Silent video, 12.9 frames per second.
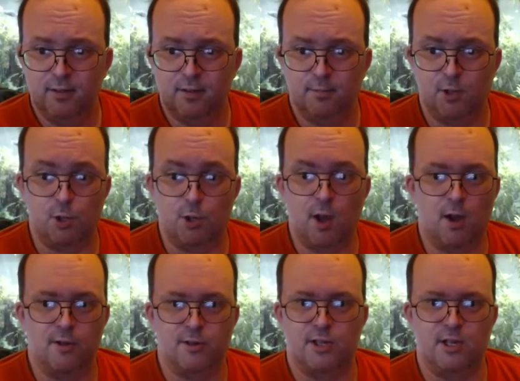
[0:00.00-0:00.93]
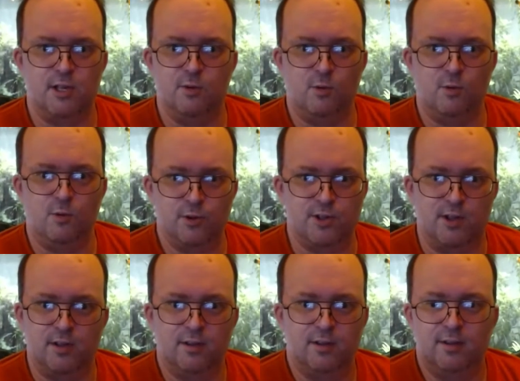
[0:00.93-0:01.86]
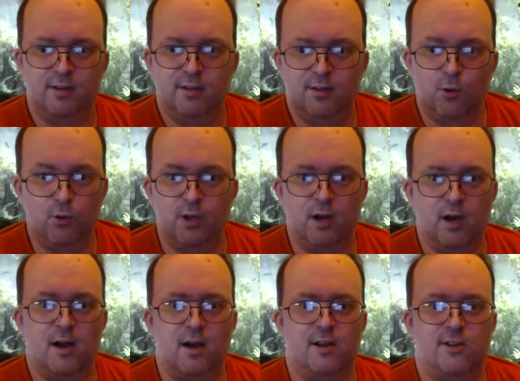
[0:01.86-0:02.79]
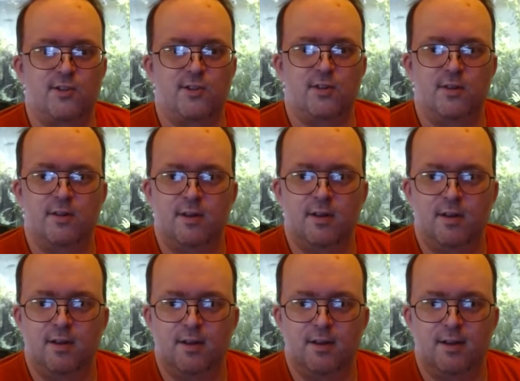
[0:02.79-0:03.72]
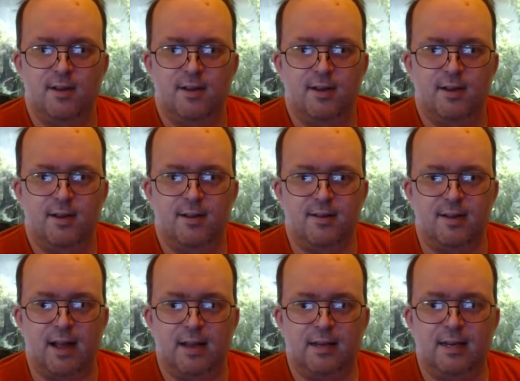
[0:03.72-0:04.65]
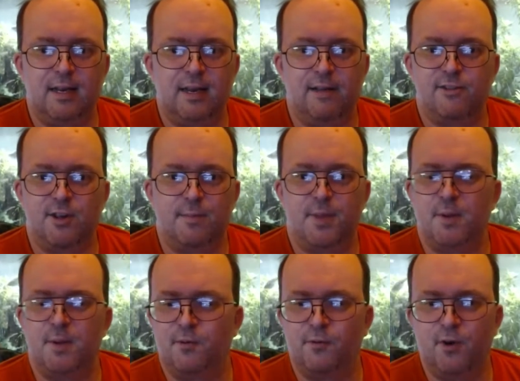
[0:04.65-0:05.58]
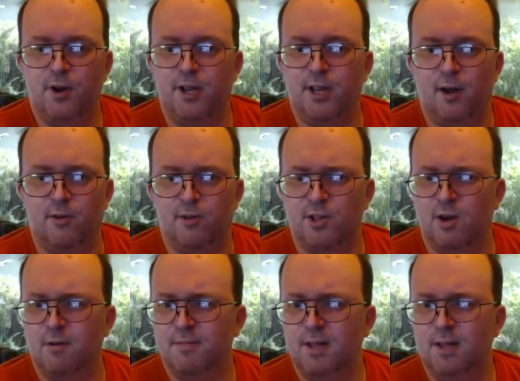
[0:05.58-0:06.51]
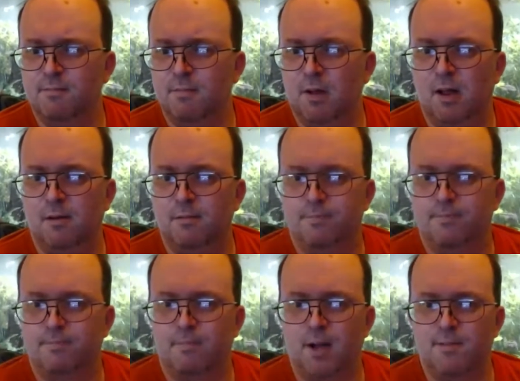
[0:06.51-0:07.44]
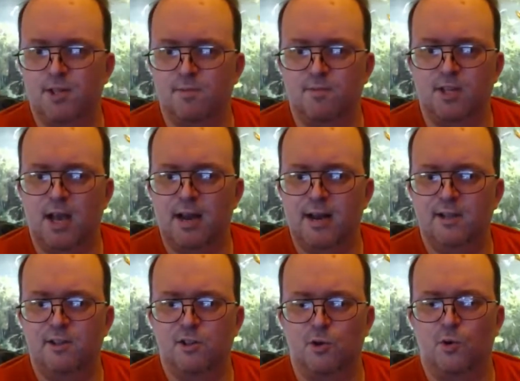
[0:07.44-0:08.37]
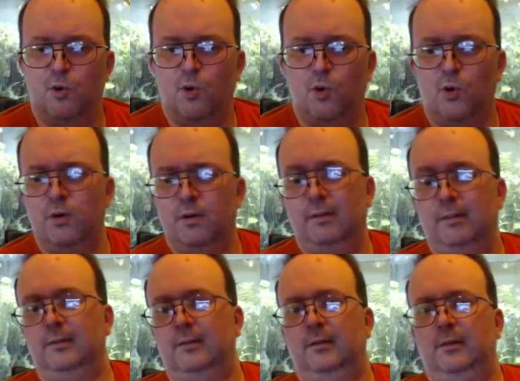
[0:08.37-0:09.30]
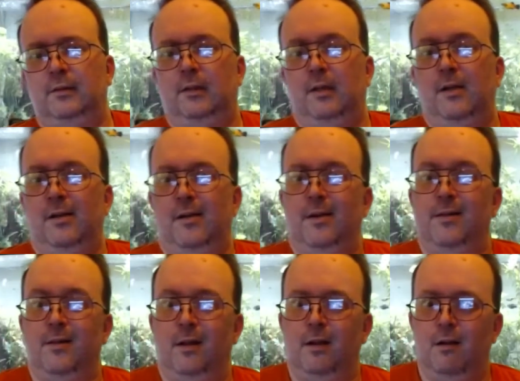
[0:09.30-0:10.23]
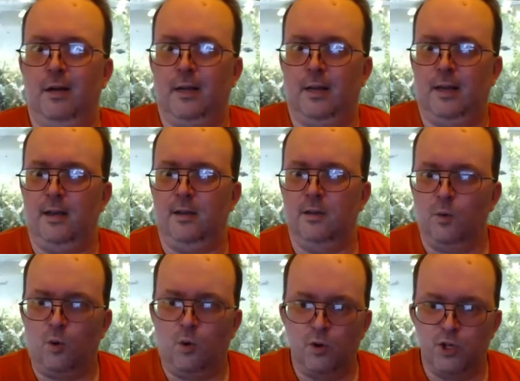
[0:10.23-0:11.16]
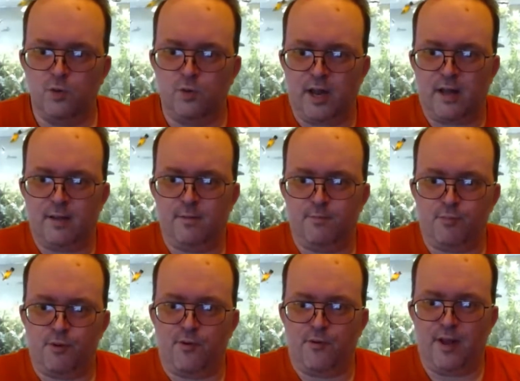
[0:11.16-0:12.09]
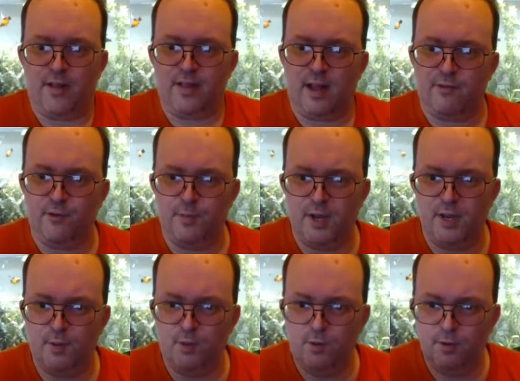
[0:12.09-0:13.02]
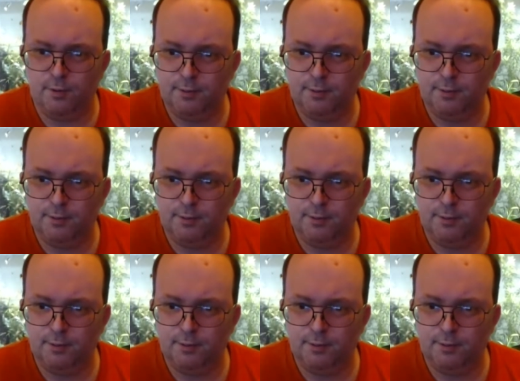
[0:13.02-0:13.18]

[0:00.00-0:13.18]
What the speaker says: because you can't see the water or the glass. That can give some people vertigo. So I'm thinking maybe some tannins or the like in the water would prevent that for people.